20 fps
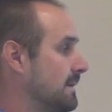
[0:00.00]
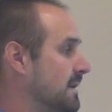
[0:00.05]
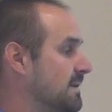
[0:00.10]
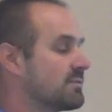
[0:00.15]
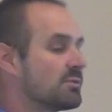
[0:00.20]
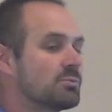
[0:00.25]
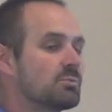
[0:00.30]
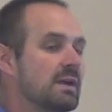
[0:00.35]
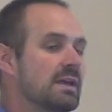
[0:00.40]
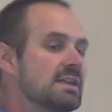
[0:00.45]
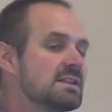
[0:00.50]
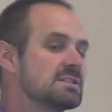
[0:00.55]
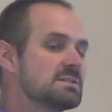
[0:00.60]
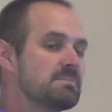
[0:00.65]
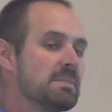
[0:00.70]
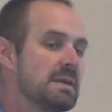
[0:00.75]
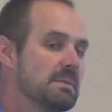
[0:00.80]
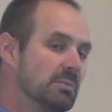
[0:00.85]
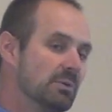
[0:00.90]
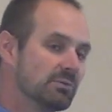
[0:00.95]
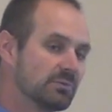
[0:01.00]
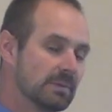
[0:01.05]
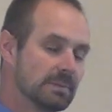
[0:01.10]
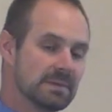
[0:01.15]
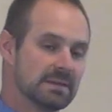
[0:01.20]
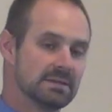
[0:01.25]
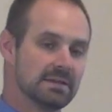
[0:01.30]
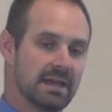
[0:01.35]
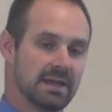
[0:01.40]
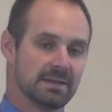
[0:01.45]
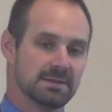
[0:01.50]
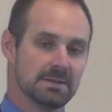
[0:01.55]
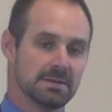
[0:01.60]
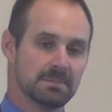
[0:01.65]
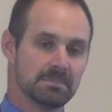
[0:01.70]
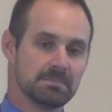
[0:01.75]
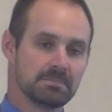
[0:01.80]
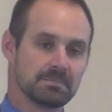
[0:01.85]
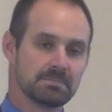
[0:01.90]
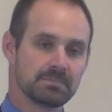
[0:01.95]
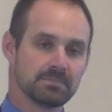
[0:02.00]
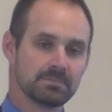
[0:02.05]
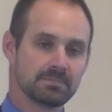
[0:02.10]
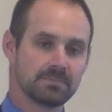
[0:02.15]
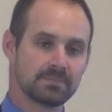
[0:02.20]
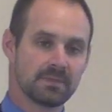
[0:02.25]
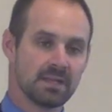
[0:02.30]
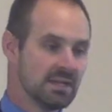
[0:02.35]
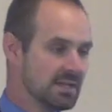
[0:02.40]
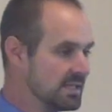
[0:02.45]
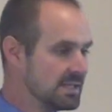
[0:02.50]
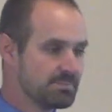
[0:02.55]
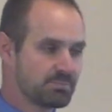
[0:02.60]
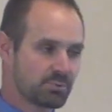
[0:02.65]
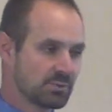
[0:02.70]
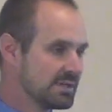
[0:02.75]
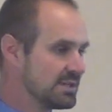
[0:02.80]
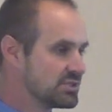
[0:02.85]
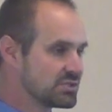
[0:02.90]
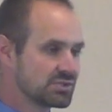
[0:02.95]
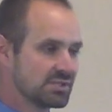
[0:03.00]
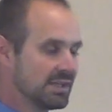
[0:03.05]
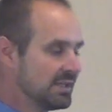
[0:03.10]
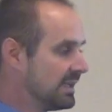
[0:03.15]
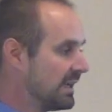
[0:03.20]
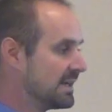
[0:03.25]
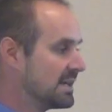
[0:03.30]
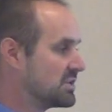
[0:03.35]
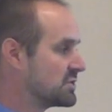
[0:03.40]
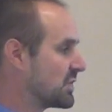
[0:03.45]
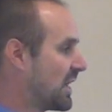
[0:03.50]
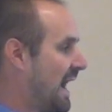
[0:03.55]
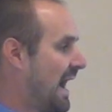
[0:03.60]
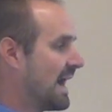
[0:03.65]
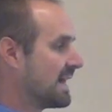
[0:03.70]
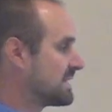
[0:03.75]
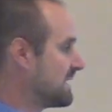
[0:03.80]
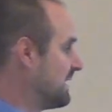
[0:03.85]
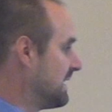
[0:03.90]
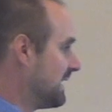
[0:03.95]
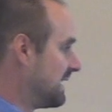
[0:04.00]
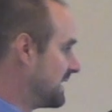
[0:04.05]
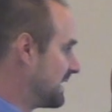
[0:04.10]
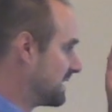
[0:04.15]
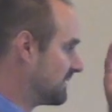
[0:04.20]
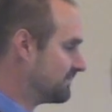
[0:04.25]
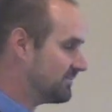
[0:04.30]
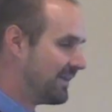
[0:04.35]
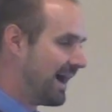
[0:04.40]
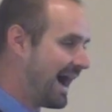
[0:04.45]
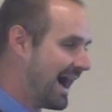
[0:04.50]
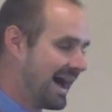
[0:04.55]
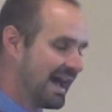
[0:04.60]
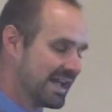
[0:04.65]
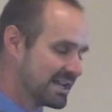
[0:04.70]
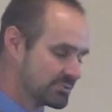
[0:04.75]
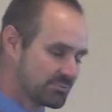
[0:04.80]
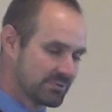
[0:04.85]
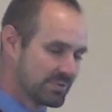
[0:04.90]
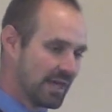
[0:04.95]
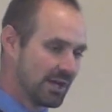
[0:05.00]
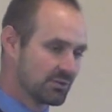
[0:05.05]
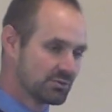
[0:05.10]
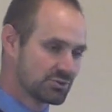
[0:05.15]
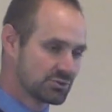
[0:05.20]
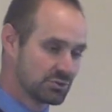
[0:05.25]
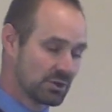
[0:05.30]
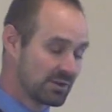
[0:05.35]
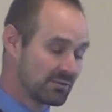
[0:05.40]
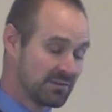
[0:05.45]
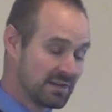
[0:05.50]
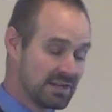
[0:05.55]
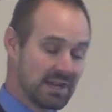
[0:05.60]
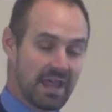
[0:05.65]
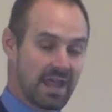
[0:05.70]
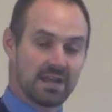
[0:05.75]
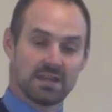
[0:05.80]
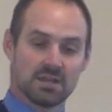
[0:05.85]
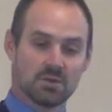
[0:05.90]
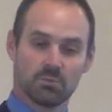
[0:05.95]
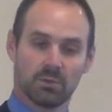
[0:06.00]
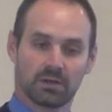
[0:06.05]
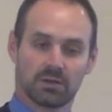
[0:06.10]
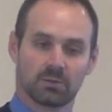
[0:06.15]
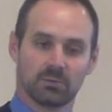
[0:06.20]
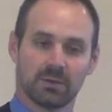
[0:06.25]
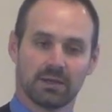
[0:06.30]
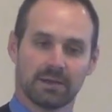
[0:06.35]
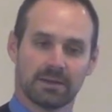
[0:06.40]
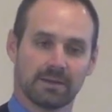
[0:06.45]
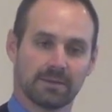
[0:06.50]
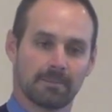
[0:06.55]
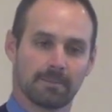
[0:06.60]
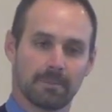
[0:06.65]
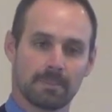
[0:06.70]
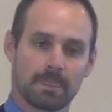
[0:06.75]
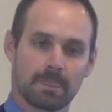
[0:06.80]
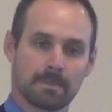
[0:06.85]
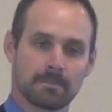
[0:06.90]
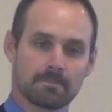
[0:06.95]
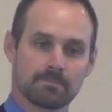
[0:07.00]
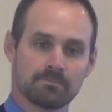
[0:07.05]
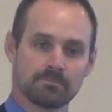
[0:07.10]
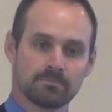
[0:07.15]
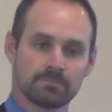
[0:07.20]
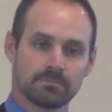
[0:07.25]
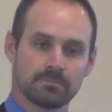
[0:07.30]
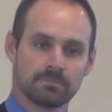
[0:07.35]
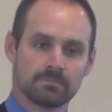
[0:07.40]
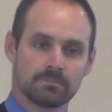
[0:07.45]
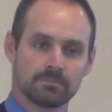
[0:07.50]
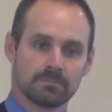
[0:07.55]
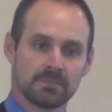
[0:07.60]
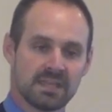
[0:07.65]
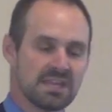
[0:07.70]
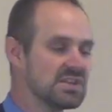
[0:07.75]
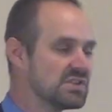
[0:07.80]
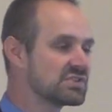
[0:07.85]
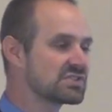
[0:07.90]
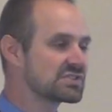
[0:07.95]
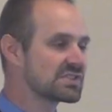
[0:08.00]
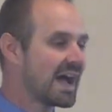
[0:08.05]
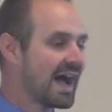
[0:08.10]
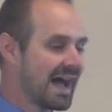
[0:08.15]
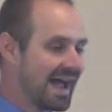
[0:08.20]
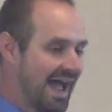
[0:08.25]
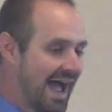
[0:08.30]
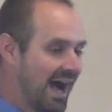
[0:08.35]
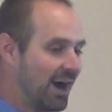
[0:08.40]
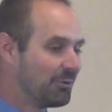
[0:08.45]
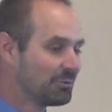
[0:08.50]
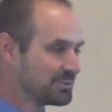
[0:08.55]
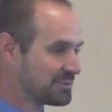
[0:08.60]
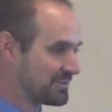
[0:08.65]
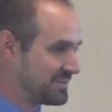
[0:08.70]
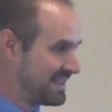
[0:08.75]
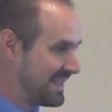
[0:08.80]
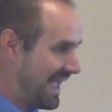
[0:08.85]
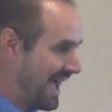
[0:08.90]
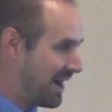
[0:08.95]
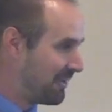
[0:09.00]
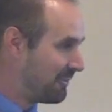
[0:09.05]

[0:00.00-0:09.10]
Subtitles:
He even raised people from the dead. He preached and he taught and he advised without shoving anyone away. He sought out the